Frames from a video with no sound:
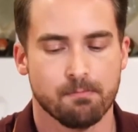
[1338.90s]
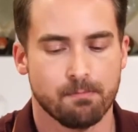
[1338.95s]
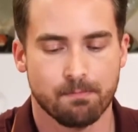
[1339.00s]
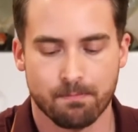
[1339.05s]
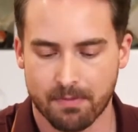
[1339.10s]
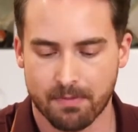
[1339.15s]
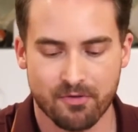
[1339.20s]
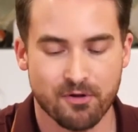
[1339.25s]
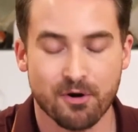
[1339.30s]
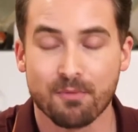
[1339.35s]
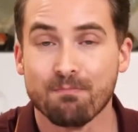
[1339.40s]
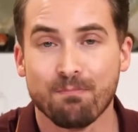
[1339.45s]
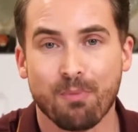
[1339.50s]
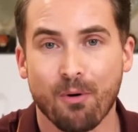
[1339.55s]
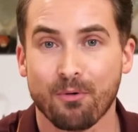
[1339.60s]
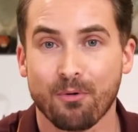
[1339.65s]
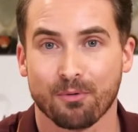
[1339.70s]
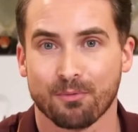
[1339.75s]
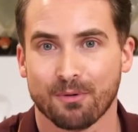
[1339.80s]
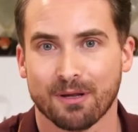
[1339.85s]
But they're
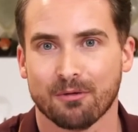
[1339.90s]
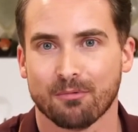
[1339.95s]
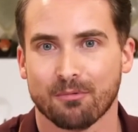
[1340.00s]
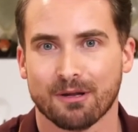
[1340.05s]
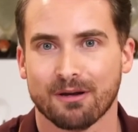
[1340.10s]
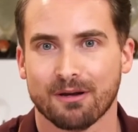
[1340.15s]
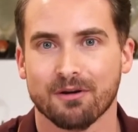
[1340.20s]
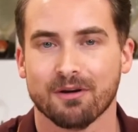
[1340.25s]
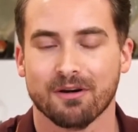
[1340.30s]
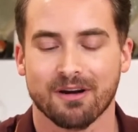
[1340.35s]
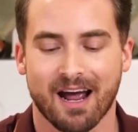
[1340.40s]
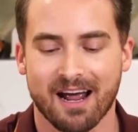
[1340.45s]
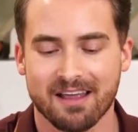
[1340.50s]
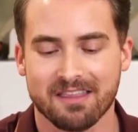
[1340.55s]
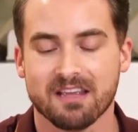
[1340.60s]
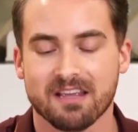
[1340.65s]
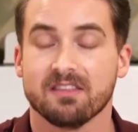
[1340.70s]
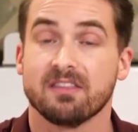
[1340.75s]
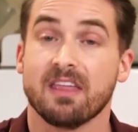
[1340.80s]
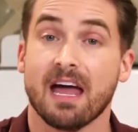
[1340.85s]
both really, really good. I
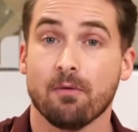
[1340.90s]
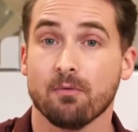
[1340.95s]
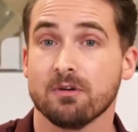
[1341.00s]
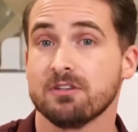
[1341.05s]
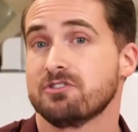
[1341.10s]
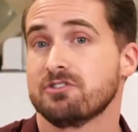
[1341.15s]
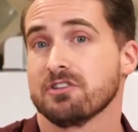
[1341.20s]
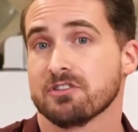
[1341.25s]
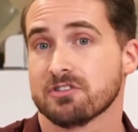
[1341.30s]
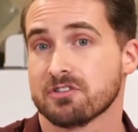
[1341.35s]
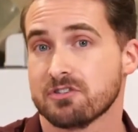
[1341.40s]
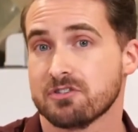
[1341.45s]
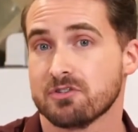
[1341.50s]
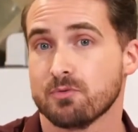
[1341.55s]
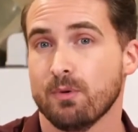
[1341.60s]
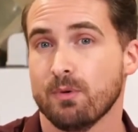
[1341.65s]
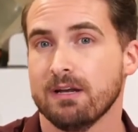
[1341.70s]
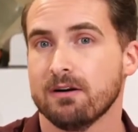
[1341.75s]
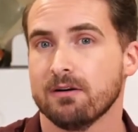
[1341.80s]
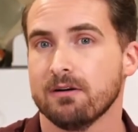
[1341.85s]
think that one's just
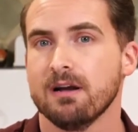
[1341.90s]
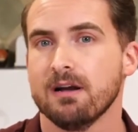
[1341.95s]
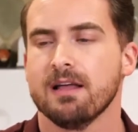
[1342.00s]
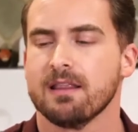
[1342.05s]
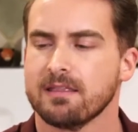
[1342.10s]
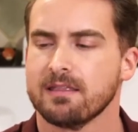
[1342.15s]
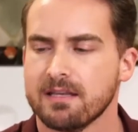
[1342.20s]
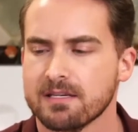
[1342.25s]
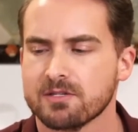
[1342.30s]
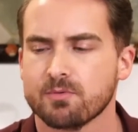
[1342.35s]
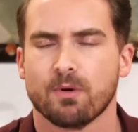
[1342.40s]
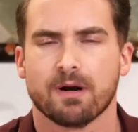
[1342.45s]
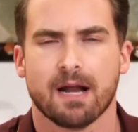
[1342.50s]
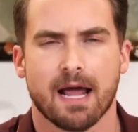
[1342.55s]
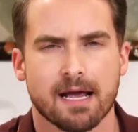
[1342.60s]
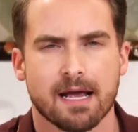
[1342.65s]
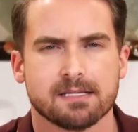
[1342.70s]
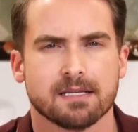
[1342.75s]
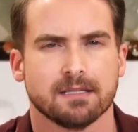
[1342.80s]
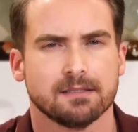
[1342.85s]
sweeter. This one
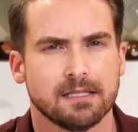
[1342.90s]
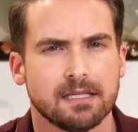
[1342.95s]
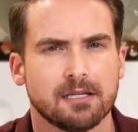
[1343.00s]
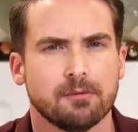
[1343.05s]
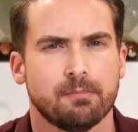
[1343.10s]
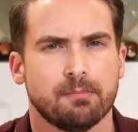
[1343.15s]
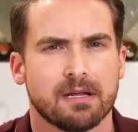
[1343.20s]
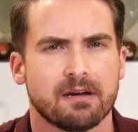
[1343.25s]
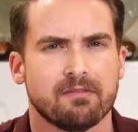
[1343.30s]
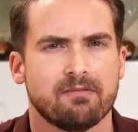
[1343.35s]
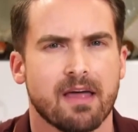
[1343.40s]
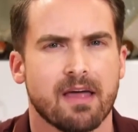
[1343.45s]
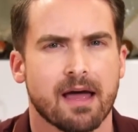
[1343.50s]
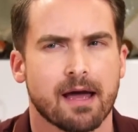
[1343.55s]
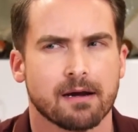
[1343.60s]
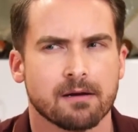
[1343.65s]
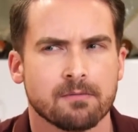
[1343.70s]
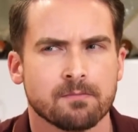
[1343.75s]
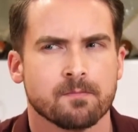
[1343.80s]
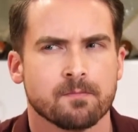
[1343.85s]
has a little bit of
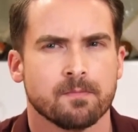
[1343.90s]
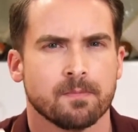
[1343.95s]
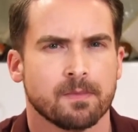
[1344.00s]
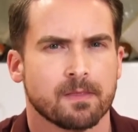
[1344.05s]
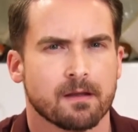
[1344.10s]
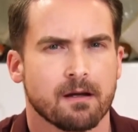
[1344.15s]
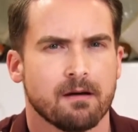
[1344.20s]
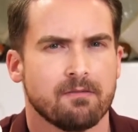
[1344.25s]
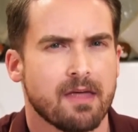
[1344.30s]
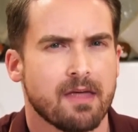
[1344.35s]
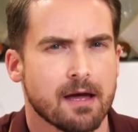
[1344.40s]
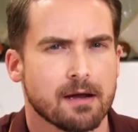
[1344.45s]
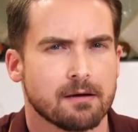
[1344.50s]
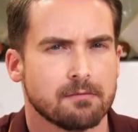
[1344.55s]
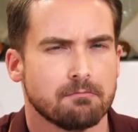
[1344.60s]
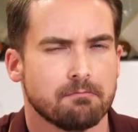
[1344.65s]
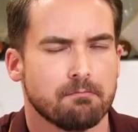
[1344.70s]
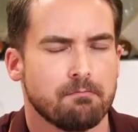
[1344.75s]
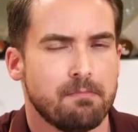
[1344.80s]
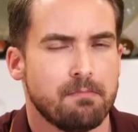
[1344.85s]
that
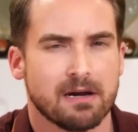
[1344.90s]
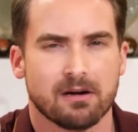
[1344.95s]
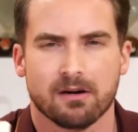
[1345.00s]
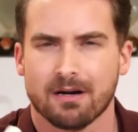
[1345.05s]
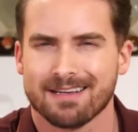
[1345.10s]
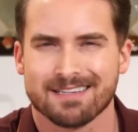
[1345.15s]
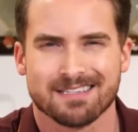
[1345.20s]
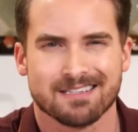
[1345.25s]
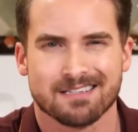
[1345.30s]
bitterness.